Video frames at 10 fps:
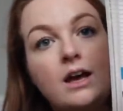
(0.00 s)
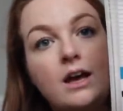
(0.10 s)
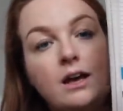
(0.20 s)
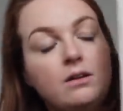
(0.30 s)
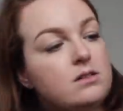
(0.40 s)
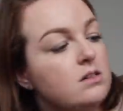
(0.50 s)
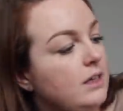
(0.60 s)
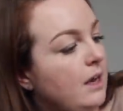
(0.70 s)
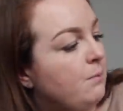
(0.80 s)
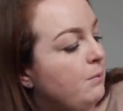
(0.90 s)
And
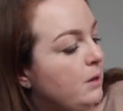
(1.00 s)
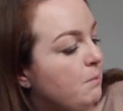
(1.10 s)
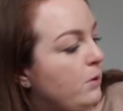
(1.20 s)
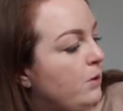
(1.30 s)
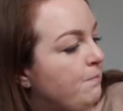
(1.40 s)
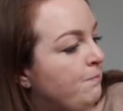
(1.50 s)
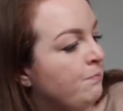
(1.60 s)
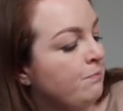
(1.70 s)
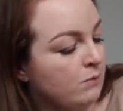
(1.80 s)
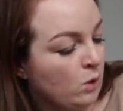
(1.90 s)
yeah, we can put
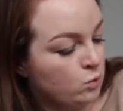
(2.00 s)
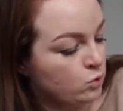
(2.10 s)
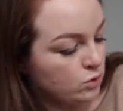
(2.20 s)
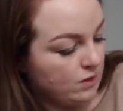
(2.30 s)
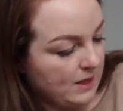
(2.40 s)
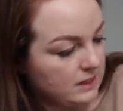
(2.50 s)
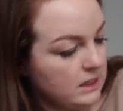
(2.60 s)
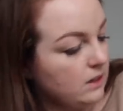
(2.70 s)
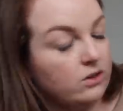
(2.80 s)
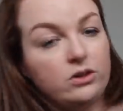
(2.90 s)
all sorts of things
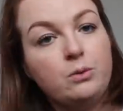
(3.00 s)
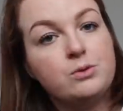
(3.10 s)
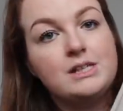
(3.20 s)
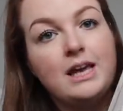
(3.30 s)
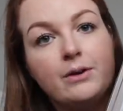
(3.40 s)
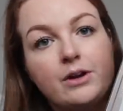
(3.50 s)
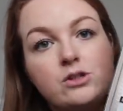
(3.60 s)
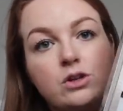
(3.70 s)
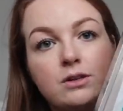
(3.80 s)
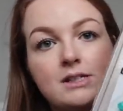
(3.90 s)
in. I don't know, we'll see how it
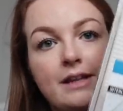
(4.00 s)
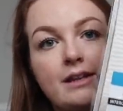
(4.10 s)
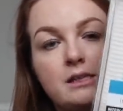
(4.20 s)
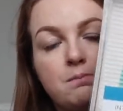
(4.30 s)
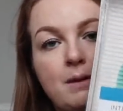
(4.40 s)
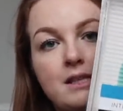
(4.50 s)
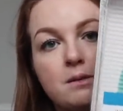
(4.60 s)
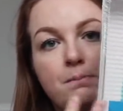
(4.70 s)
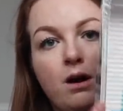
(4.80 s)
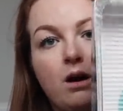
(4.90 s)
goes. You can take these bits
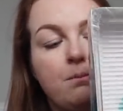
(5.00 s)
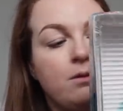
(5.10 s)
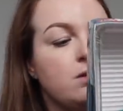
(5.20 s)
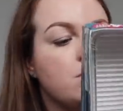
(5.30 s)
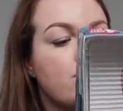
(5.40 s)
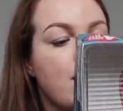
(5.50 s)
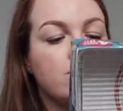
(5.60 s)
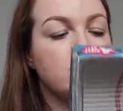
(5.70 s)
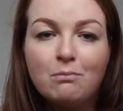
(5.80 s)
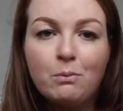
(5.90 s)
apart and move them
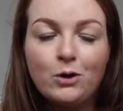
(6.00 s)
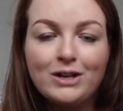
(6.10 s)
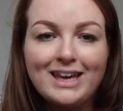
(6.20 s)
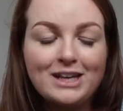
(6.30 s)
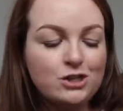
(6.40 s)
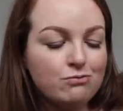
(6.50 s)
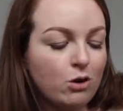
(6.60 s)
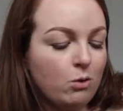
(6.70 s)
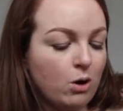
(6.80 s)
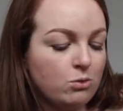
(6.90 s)
around. We've got a kitchen
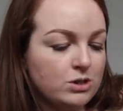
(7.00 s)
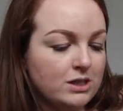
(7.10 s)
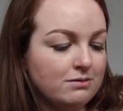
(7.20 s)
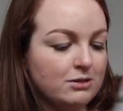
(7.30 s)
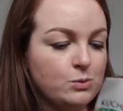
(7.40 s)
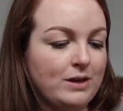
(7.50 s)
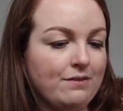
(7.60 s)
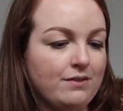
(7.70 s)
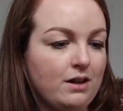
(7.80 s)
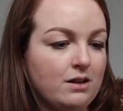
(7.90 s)
roll holder. So we
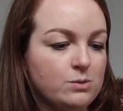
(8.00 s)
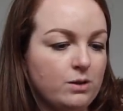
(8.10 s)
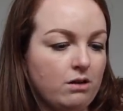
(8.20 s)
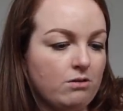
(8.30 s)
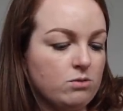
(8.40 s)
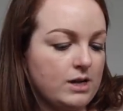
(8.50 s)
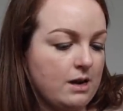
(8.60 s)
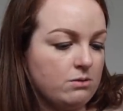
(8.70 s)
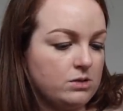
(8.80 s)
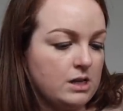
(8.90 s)
left the last one at our old
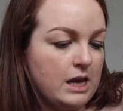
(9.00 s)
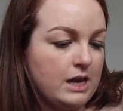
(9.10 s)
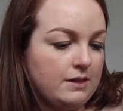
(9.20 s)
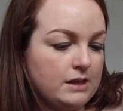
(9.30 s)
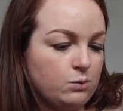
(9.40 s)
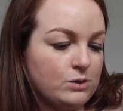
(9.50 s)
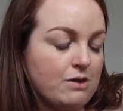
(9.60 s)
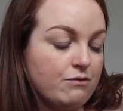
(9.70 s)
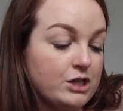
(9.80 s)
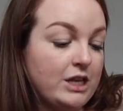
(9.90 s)
house. This was
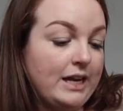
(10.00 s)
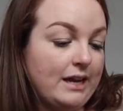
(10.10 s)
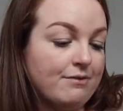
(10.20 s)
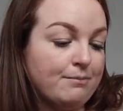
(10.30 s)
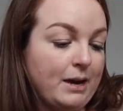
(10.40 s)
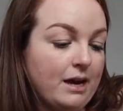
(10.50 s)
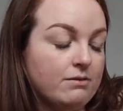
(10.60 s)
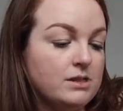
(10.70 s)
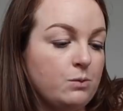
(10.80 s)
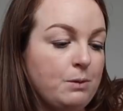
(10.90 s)
originally
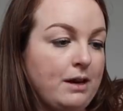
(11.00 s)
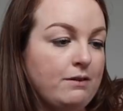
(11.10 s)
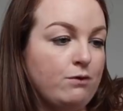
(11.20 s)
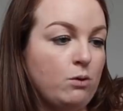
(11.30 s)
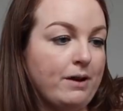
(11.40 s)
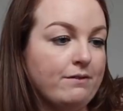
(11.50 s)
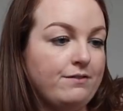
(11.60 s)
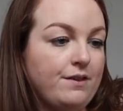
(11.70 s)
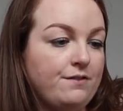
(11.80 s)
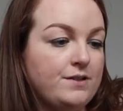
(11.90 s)
£11 and we paid
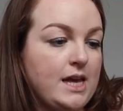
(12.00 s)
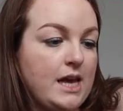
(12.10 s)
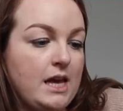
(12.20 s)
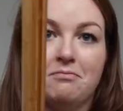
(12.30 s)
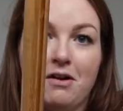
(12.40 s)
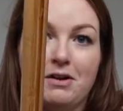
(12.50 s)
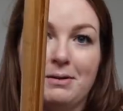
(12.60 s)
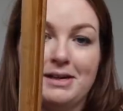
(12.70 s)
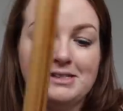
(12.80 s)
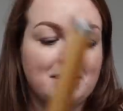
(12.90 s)
£4.50. Very
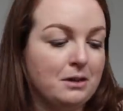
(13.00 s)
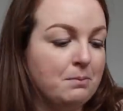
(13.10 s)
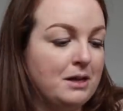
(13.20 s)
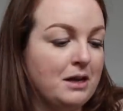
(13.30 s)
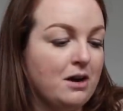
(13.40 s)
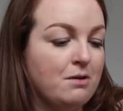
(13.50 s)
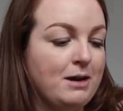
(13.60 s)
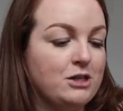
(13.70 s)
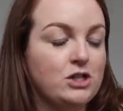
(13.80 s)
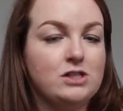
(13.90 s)
basic, but it kind of
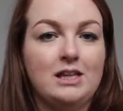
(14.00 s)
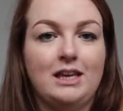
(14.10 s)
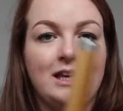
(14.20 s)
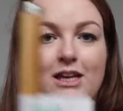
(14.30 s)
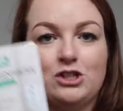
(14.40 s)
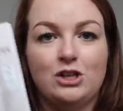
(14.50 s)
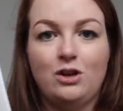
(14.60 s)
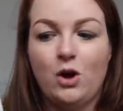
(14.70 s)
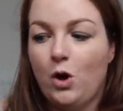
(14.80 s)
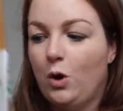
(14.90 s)
matches the
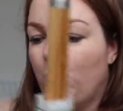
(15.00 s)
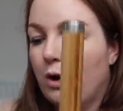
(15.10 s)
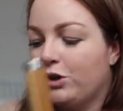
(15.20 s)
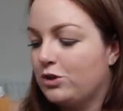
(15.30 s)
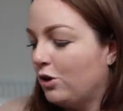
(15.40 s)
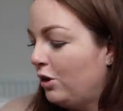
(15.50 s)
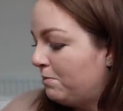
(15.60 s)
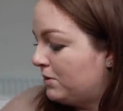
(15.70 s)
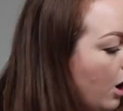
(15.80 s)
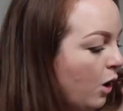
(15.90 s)
kitchen
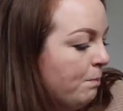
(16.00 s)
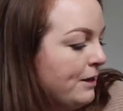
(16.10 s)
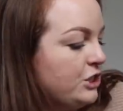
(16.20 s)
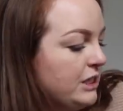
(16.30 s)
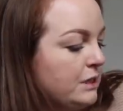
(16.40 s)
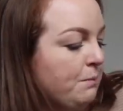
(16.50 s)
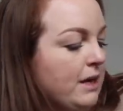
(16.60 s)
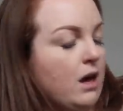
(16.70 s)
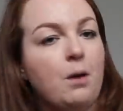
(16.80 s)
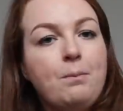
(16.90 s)
worktops. Oh, Benji did
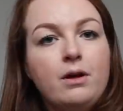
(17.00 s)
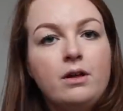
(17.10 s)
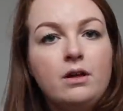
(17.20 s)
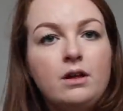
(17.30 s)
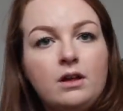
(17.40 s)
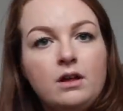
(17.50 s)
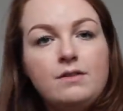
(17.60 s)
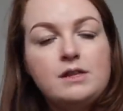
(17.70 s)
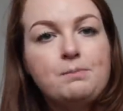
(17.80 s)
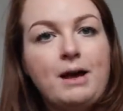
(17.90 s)
pick up
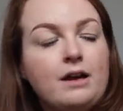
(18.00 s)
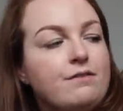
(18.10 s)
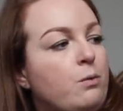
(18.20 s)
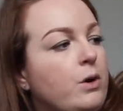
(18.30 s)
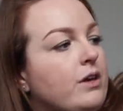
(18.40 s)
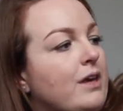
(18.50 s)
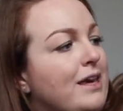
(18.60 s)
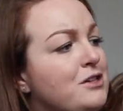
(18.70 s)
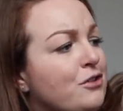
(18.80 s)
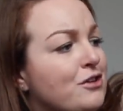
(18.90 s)
this bag for work in
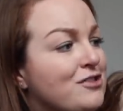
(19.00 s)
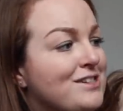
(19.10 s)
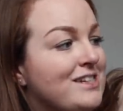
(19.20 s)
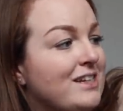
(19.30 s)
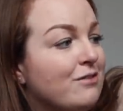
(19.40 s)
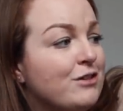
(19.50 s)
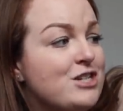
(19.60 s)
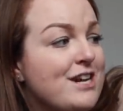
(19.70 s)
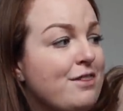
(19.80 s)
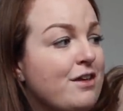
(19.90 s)
case you're interested.
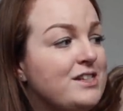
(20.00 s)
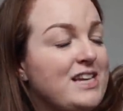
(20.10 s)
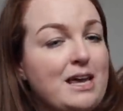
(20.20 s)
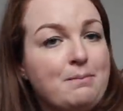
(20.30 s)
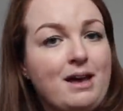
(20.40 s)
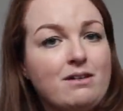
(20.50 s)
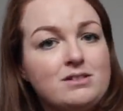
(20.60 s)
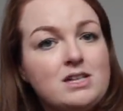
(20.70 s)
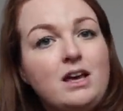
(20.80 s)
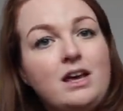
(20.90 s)
Originally
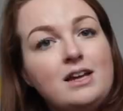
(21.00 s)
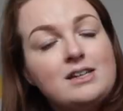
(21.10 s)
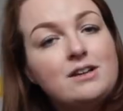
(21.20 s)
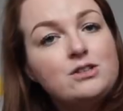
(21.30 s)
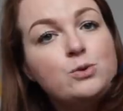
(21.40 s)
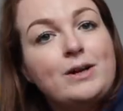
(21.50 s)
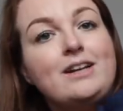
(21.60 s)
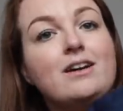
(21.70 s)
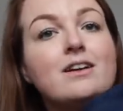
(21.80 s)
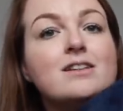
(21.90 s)
£38, down to
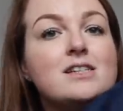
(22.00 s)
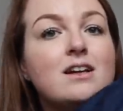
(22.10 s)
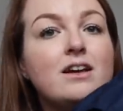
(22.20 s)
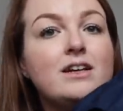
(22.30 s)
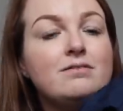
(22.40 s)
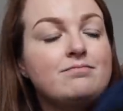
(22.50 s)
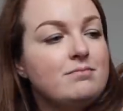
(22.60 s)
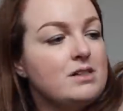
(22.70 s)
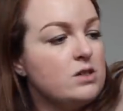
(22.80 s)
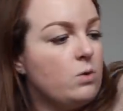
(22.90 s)
£29.99.
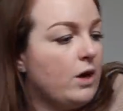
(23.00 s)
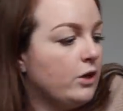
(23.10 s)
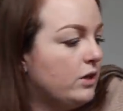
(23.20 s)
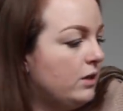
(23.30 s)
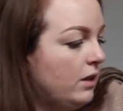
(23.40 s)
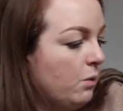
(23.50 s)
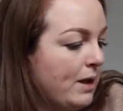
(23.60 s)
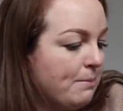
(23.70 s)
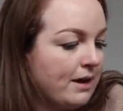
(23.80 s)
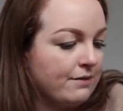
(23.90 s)
It's quite a good little
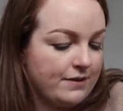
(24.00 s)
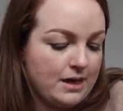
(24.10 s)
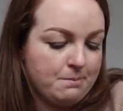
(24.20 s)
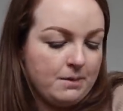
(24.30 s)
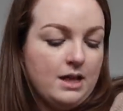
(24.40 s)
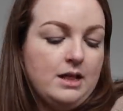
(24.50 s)
away bag for him.